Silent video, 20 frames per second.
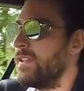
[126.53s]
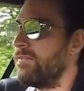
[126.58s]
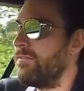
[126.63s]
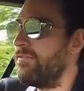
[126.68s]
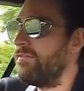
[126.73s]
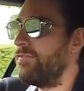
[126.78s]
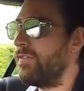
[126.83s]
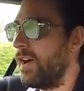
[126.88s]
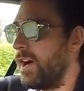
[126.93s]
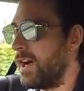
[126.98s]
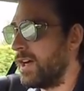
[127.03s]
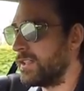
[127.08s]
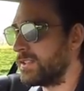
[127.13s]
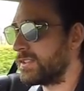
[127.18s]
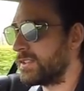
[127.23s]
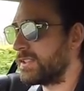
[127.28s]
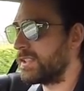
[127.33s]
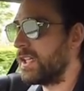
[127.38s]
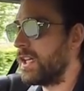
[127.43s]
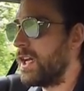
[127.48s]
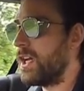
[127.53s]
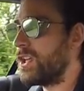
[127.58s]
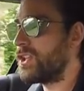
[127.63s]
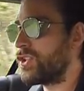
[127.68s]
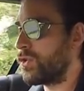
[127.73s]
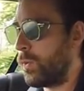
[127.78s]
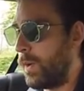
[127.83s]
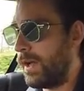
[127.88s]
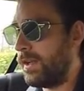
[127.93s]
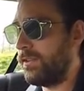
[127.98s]
the first
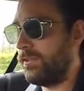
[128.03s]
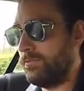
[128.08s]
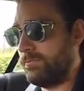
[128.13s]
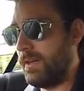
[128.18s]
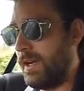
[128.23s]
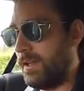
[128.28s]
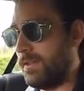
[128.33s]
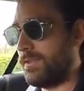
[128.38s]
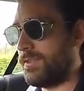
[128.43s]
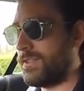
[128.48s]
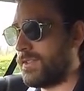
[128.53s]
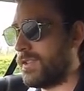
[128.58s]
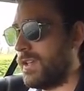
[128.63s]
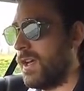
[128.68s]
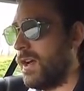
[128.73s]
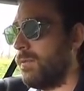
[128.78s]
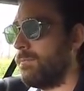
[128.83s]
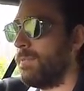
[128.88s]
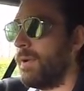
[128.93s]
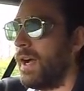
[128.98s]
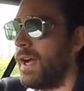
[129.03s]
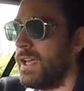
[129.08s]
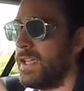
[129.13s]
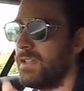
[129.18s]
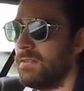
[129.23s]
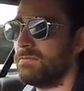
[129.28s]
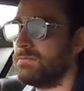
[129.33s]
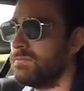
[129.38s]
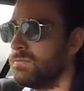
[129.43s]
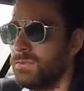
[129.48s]
12 months. And
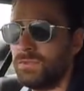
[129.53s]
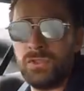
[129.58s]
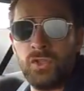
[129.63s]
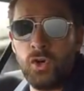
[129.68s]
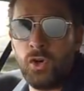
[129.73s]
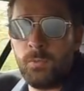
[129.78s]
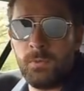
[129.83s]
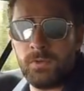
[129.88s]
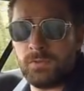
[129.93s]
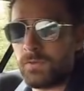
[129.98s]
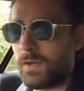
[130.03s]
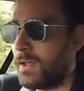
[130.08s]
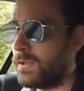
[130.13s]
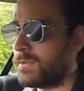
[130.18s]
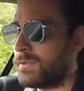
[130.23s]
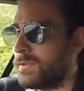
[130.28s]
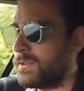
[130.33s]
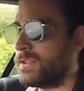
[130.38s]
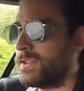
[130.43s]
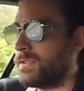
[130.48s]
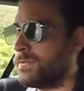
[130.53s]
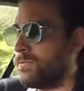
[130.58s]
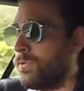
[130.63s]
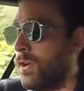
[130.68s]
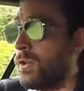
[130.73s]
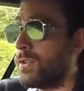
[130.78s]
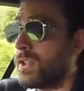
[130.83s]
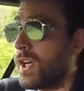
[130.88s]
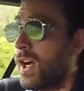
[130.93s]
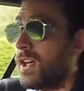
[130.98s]
by normal
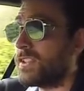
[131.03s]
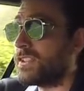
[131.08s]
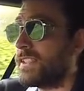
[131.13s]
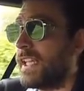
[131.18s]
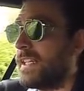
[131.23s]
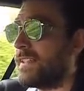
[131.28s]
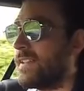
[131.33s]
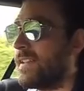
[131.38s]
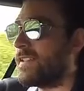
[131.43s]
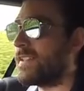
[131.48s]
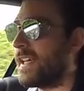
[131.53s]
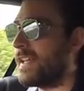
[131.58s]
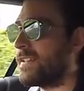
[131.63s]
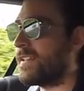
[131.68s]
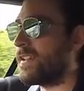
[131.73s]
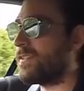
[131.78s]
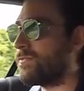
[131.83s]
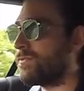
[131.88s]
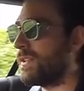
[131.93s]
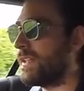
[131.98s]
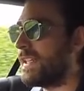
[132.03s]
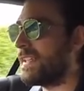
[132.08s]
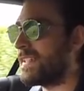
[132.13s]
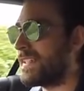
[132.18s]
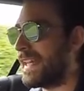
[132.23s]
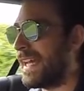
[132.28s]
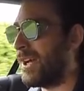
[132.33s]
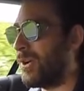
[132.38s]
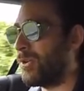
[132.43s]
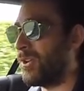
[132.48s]
road car standards, that doesn't really
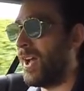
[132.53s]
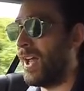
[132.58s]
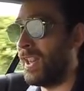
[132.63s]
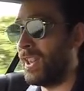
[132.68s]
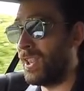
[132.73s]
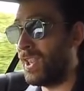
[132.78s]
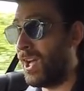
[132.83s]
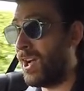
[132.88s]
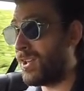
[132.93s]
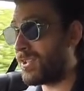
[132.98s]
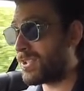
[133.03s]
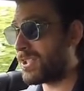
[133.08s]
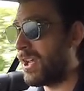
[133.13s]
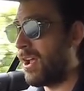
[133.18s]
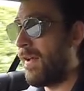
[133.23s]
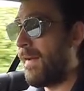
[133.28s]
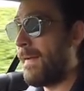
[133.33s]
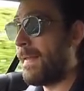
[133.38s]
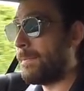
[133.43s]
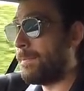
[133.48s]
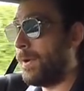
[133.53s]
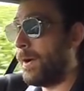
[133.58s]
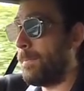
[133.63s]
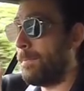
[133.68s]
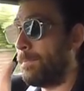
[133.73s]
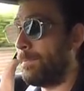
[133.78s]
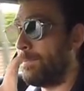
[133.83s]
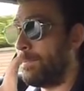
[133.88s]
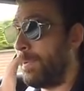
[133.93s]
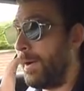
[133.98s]
sound a lot. But
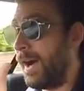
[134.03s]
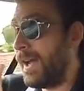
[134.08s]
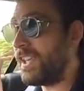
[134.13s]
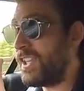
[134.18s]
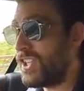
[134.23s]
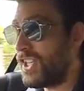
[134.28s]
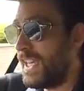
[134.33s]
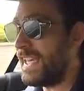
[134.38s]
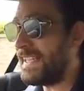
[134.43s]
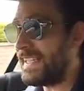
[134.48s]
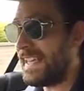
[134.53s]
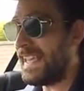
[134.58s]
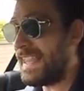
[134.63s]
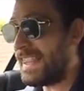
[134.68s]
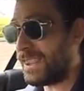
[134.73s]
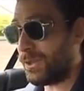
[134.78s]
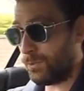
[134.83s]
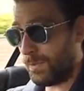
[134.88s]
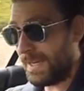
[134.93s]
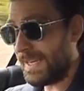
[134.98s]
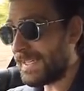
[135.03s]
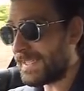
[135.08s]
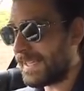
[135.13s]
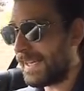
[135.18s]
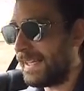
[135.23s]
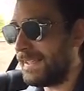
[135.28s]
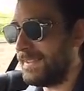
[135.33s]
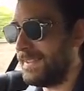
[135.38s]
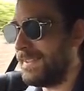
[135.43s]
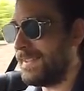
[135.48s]
by GT3
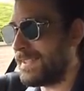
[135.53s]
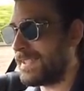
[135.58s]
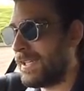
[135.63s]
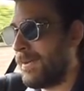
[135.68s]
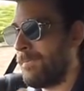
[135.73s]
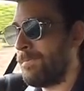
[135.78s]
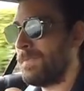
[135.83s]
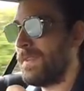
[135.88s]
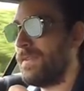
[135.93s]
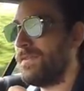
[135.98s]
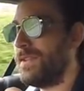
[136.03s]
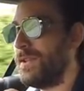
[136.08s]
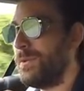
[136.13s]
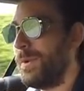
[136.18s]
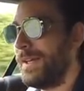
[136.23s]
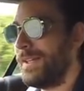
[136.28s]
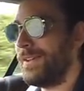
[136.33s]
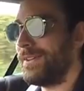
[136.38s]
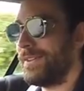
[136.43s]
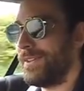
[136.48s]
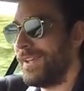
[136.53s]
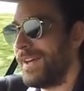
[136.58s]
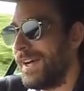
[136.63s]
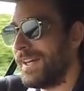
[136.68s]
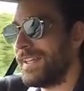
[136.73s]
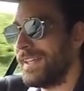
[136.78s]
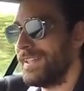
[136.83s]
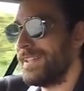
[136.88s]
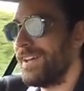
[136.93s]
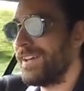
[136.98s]
standards, if you went
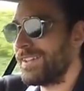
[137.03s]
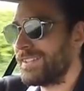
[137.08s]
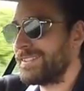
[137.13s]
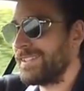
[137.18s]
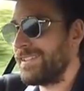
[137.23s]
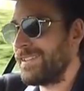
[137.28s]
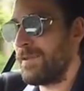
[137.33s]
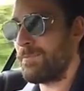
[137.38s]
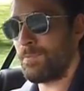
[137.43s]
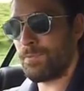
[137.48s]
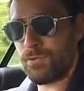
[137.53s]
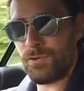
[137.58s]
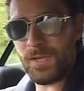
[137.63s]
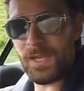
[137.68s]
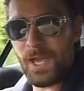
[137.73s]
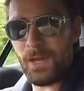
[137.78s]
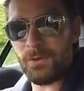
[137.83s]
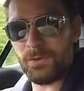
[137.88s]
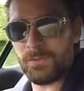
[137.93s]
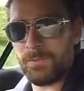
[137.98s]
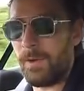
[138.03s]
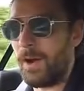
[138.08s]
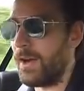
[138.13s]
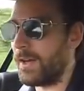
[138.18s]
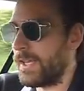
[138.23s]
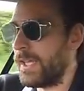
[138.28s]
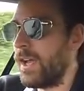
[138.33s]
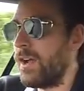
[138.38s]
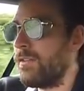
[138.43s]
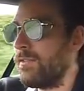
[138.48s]
online and looked at the pre-owned
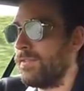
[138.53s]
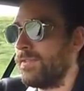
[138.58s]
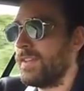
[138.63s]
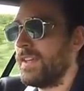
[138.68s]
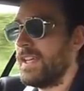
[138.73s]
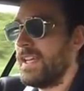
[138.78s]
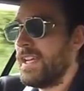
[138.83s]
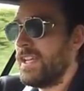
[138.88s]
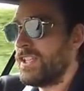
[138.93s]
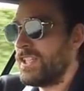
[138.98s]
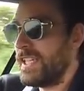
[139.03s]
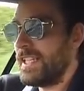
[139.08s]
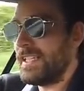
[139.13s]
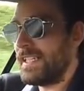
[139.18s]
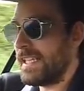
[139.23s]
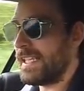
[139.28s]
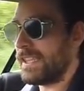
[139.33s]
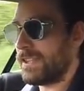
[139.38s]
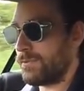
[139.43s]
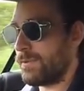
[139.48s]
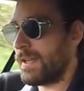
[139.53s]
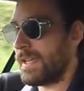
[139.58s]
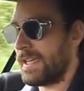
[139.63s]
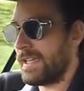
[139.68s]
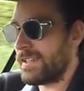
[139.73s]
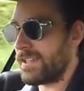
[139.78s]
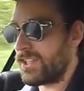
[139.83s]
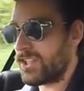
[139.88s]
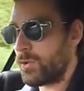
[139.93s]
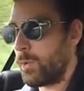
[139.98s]
market of
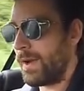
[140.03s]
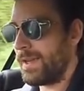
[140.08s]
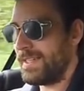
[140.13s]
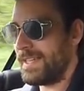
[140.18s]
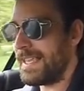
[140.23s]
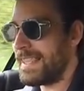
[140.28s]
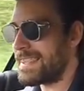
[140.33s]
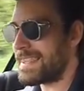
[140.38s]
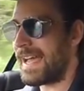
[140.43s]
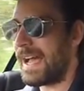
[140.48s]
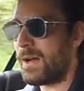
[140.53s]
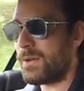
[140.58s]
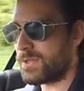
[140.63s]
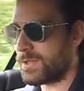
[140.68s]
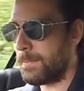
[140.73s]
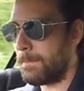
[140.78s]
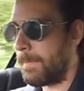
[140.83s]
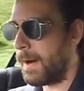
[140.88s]
GT3s, a 20,000